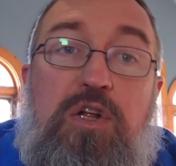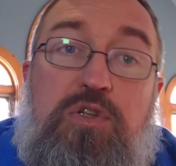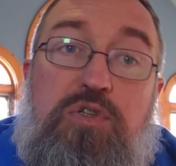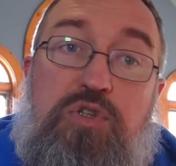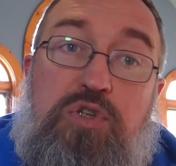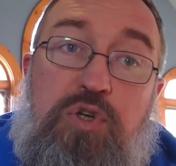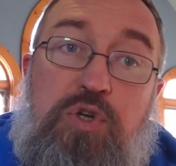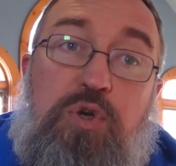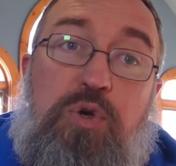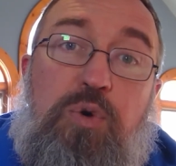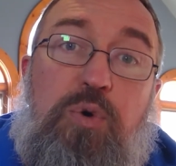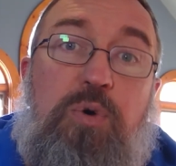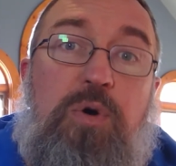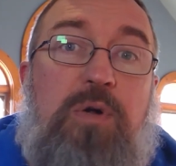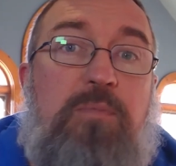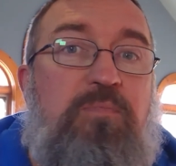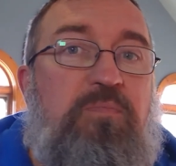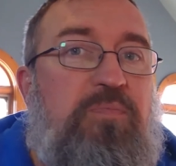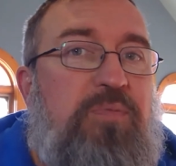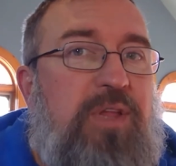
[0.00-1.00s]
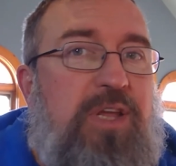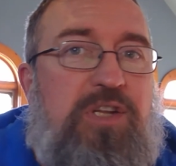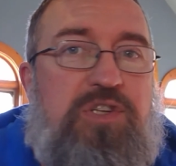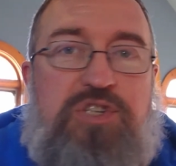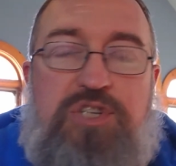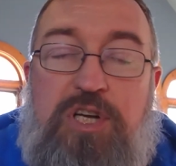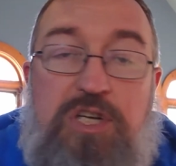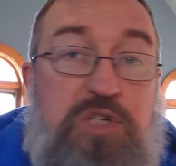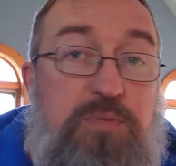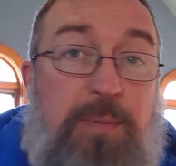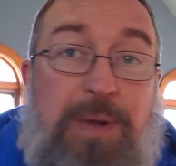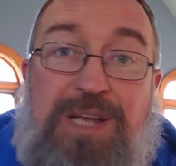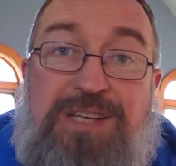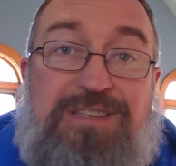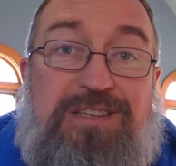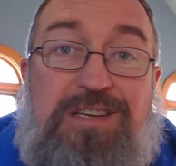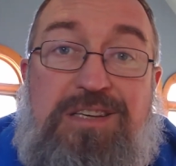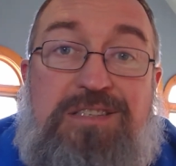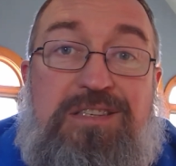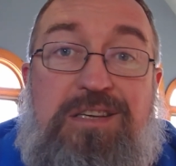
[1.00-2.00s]
Two, it just makes
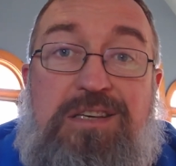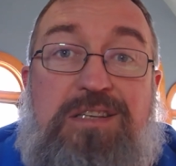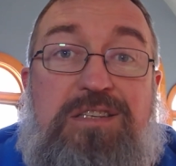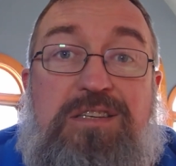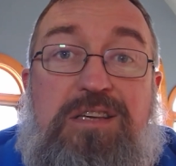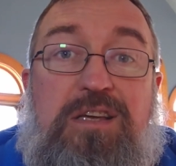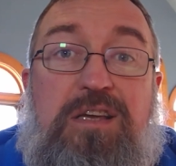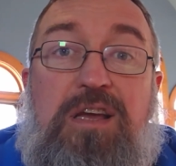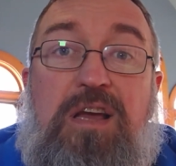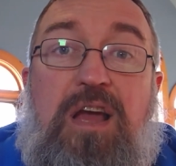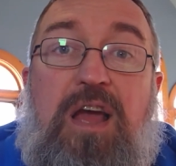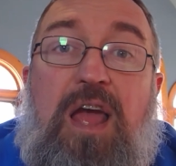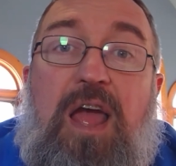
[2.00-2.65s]
things easy.